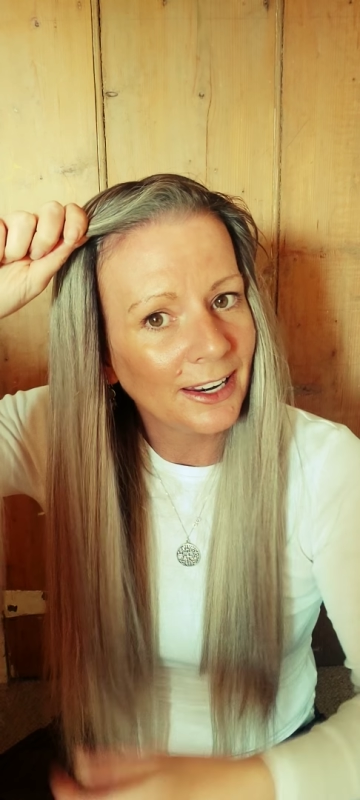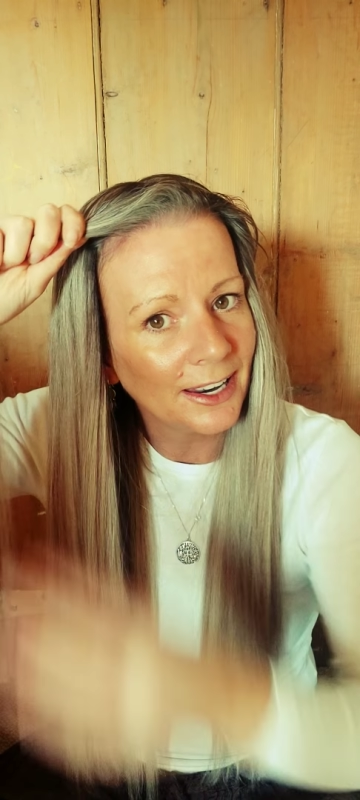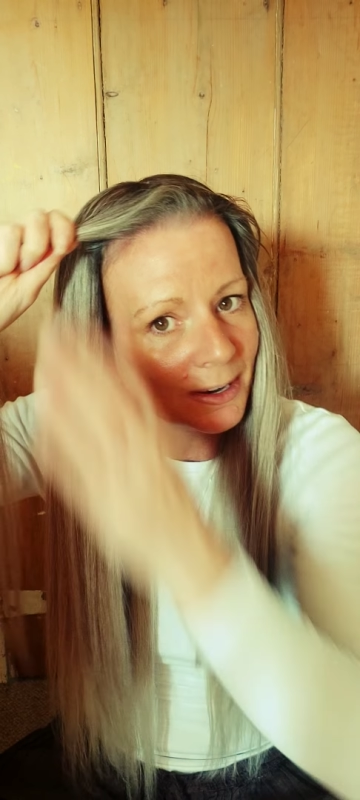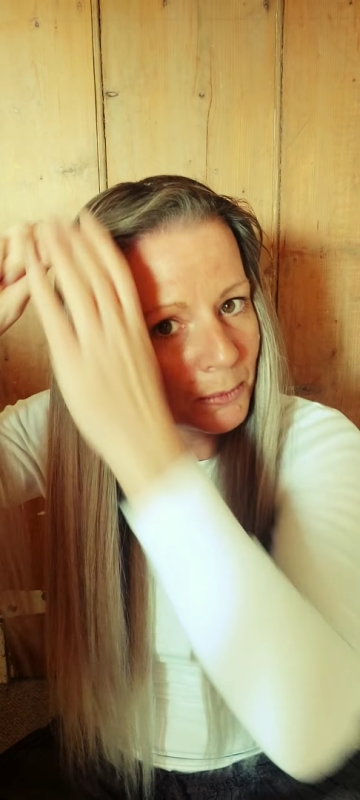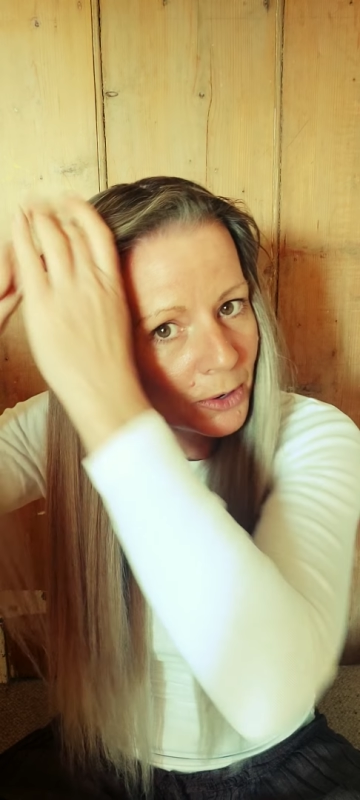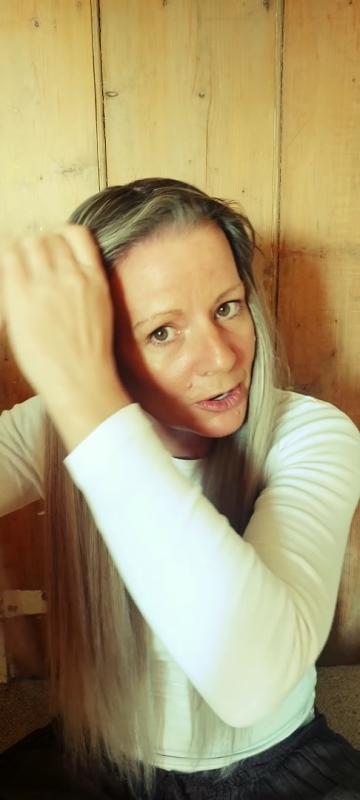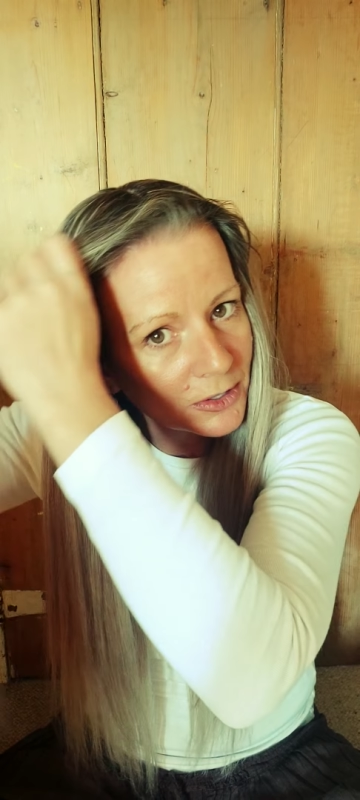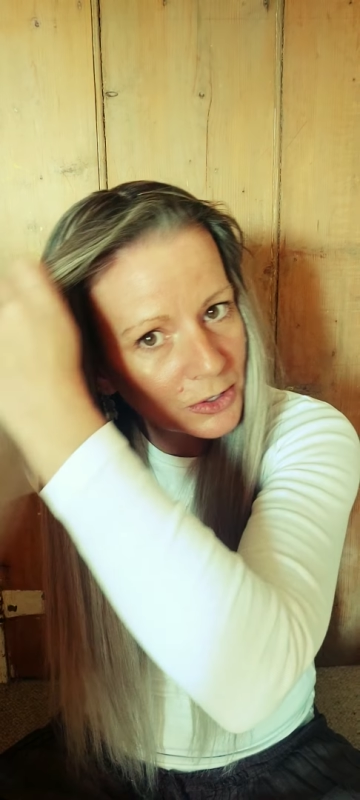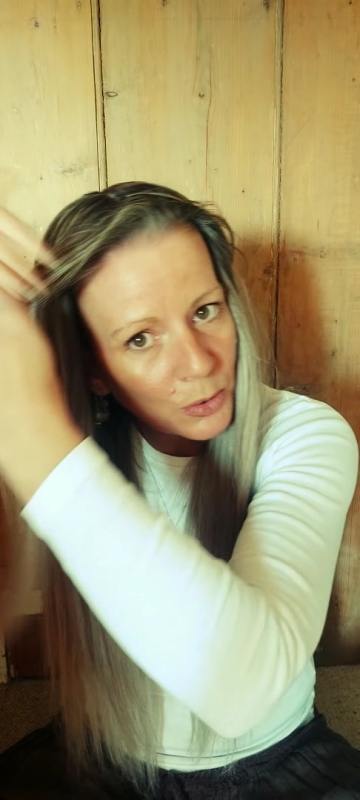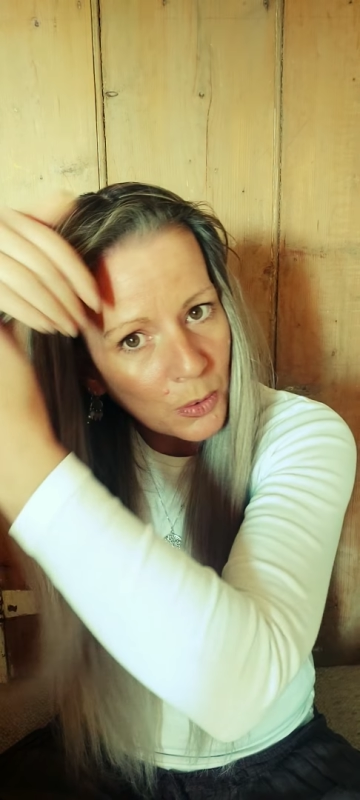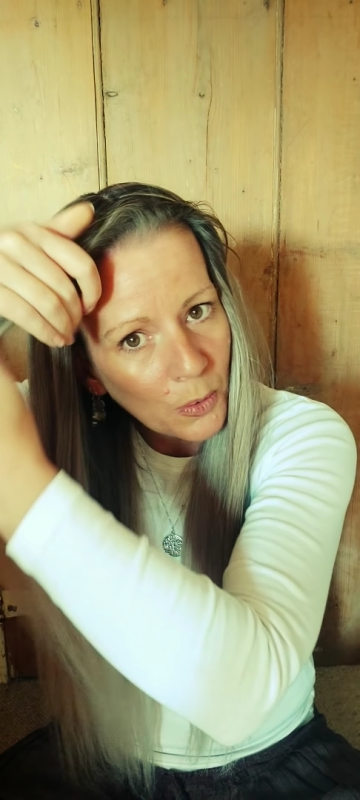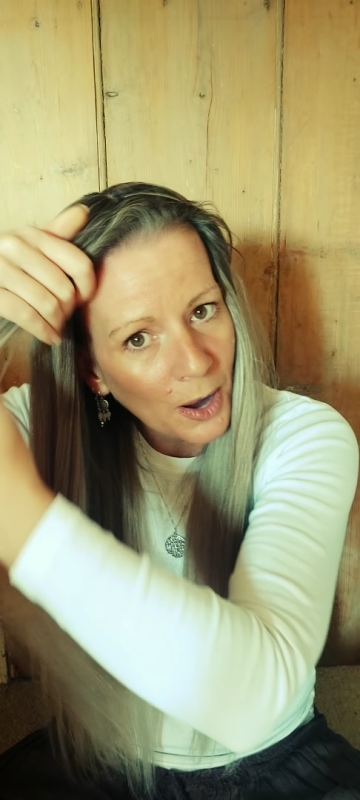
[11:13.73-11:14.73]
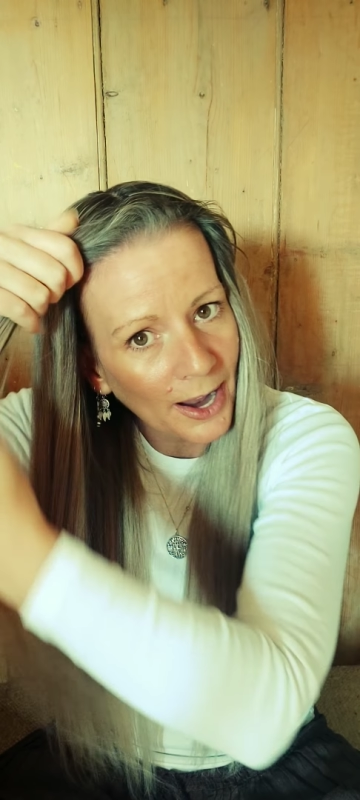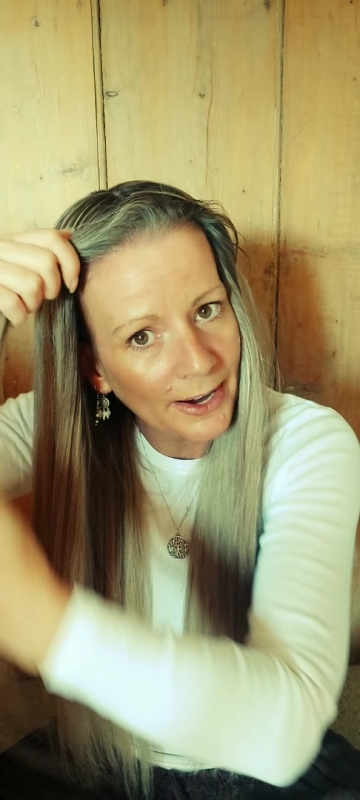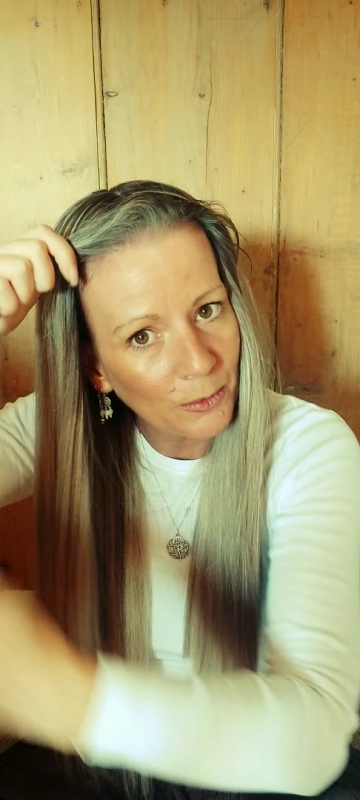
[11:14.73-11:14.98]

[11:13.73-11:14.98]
It works quite